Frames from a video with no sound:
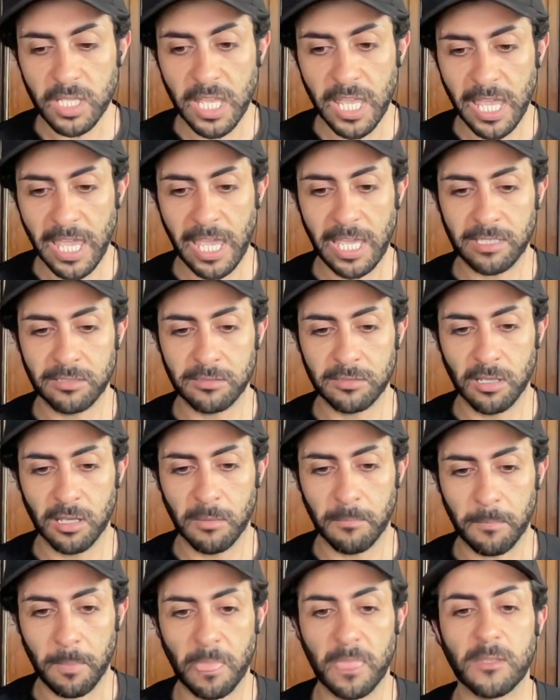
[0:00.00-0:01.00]

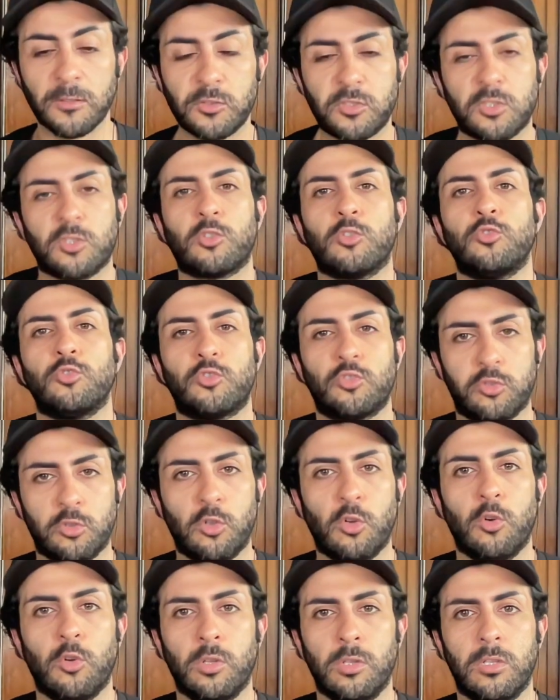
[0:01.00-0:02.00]
and to
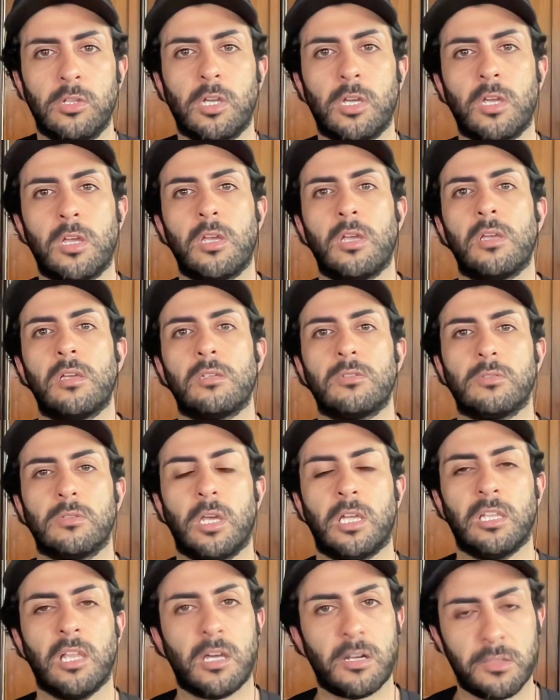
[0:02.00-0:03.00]
control
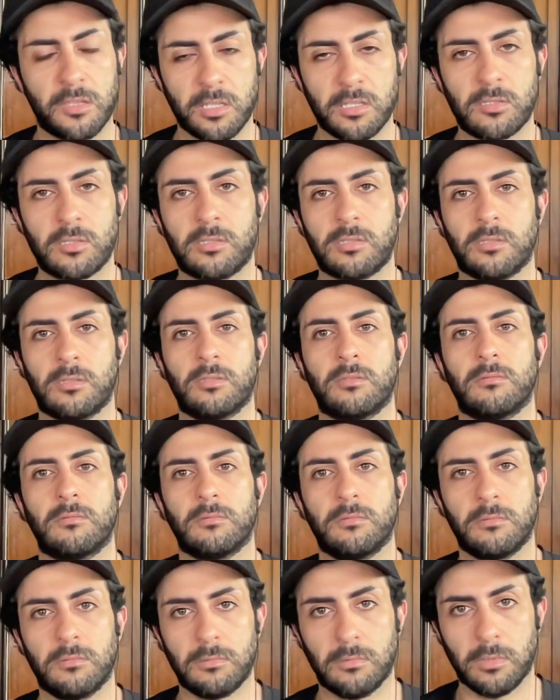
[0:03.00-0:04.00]
a lot of these,
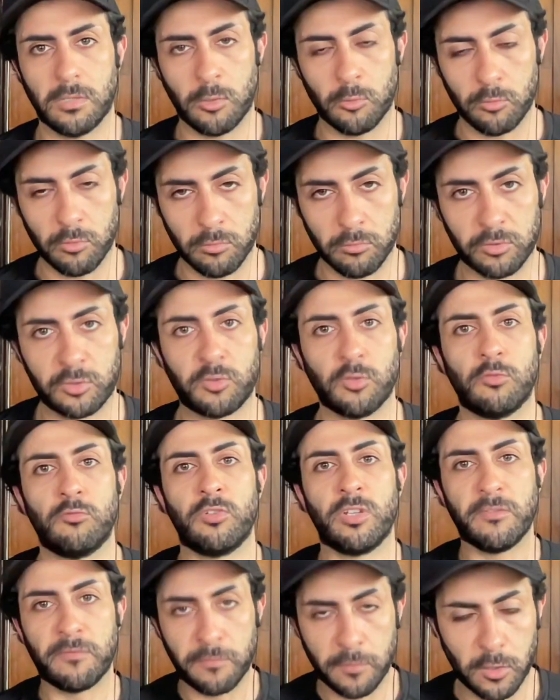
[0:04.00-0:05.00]
or to
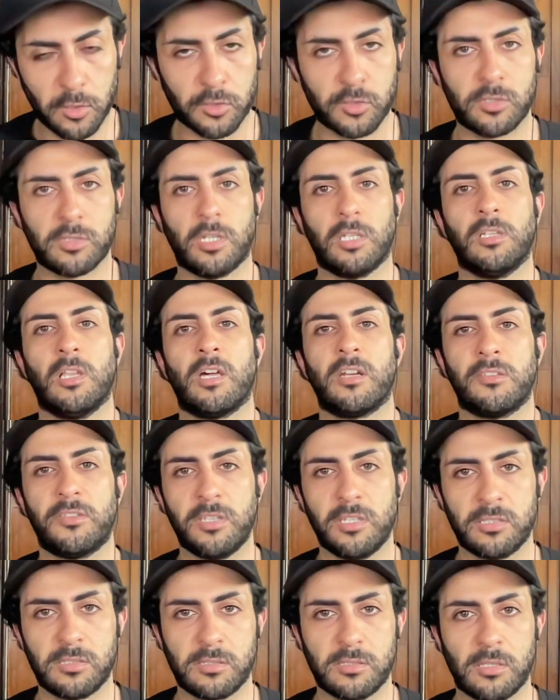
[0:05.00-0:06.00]
reverse a lot of
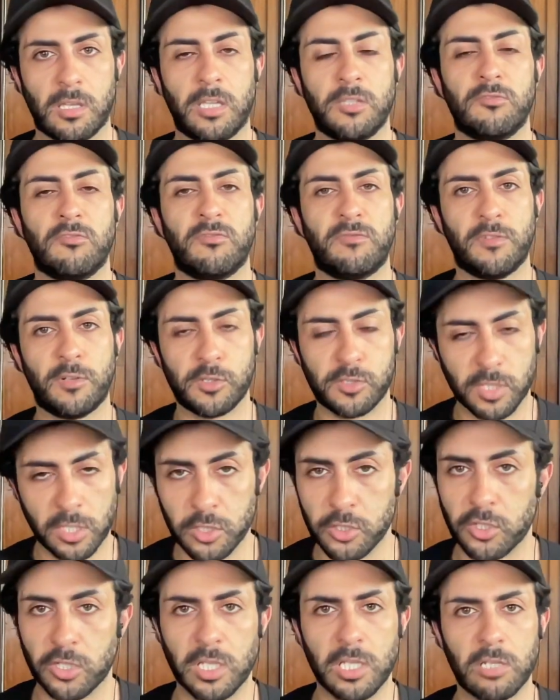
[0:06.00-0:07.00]
these, and reverse
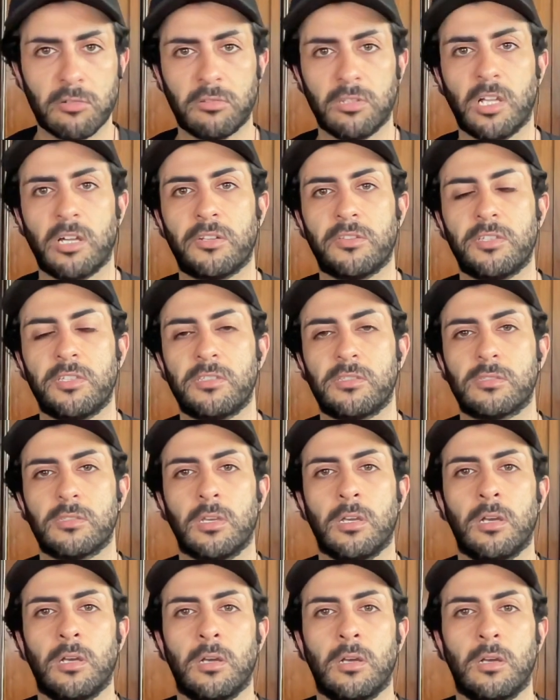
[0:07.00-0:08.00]
engineer a lot of these
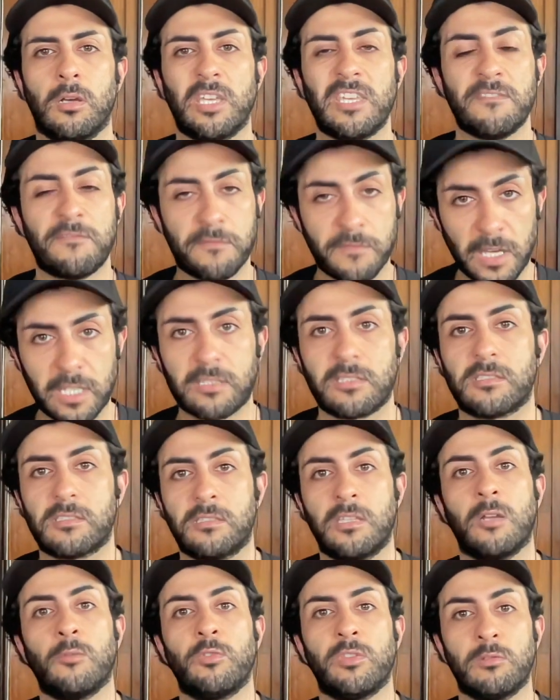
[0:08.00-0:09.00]
effects
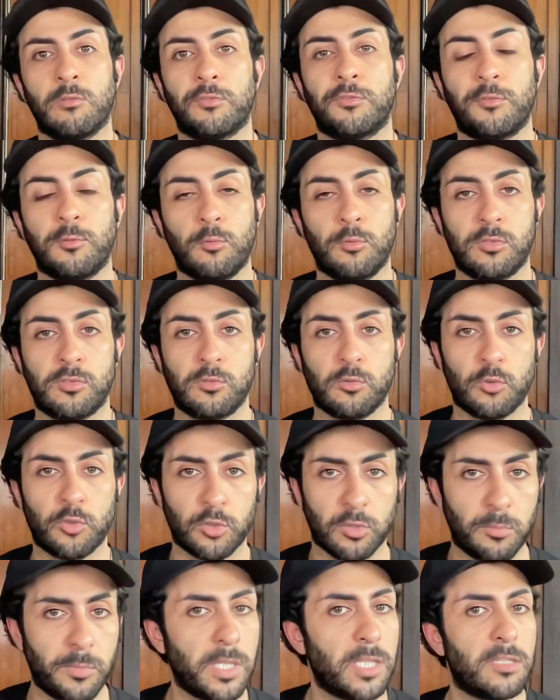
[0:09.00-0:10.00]
that we go through with
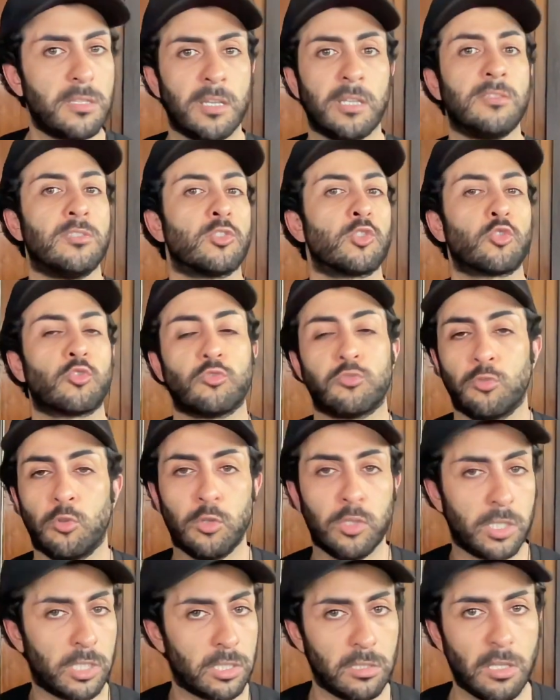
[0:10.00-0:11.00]
social media and the
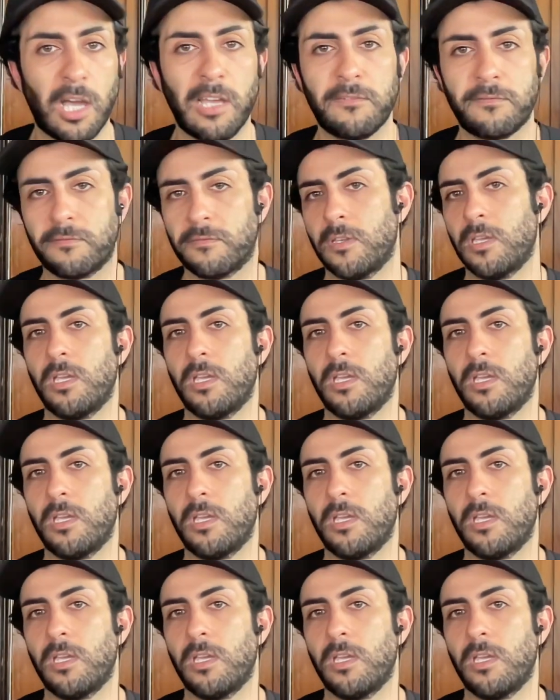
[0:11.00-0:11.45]
scrolling life.